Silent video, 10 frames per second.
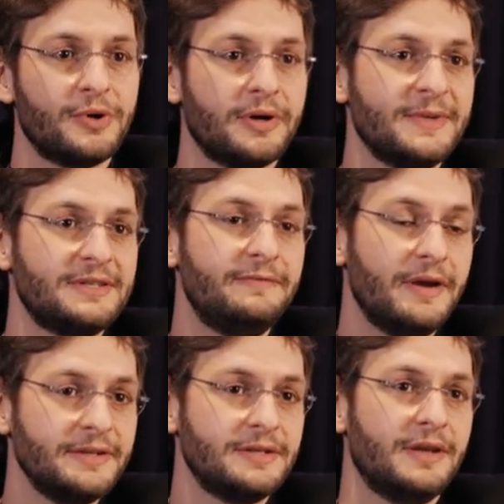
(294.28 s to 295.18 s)
program is
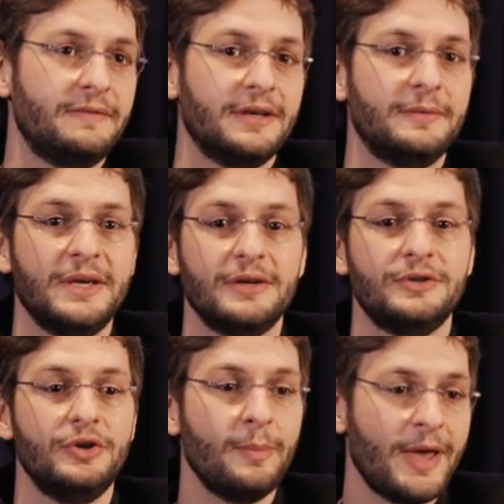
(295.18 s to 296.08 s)
very significant because
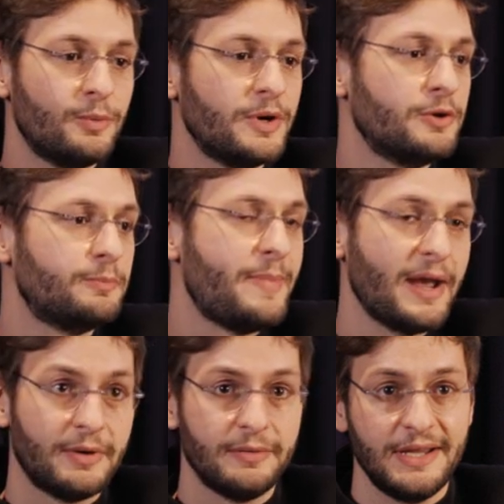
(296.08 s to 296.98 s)
no matter what your
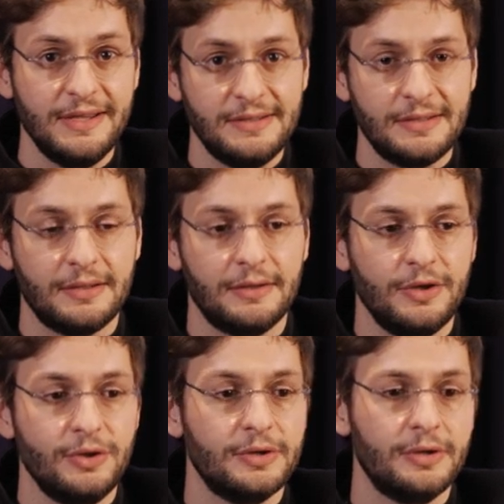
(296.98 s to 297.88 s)
background is,
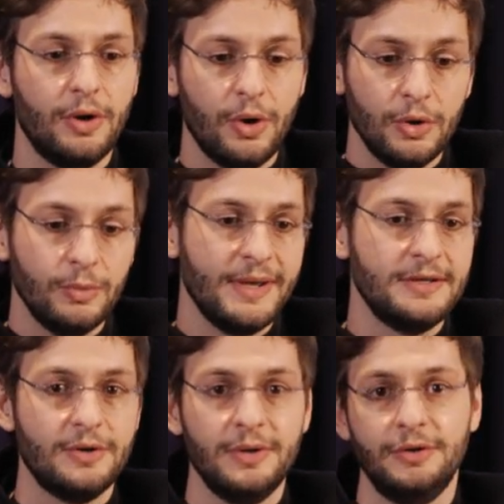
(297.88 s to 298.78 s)
you're
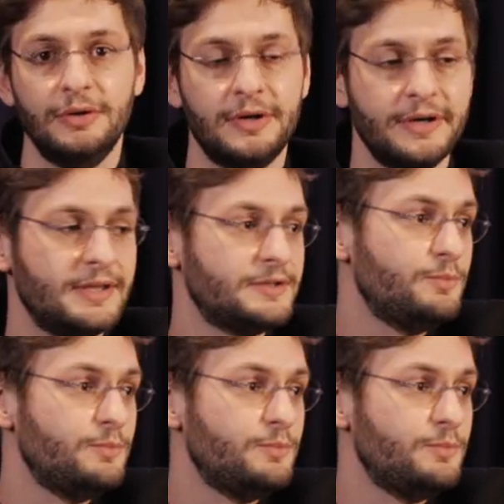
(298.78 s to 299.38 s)
always going to learn this